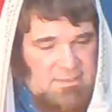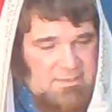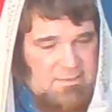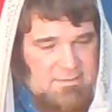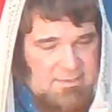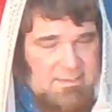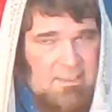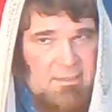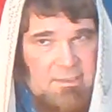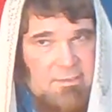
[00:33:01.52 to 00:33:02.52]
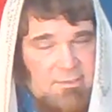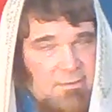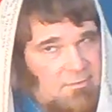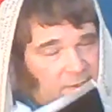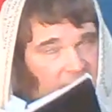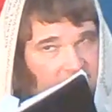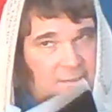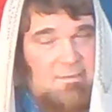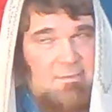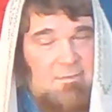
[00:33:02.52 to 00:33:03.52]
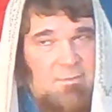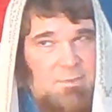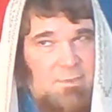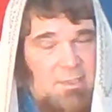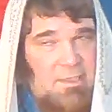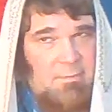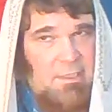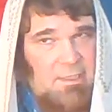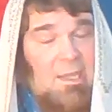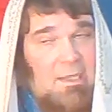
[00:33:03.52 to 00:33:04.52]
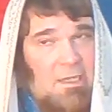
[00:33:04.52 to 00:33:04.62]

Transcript: That's that's how you do things in Scripture. Amen.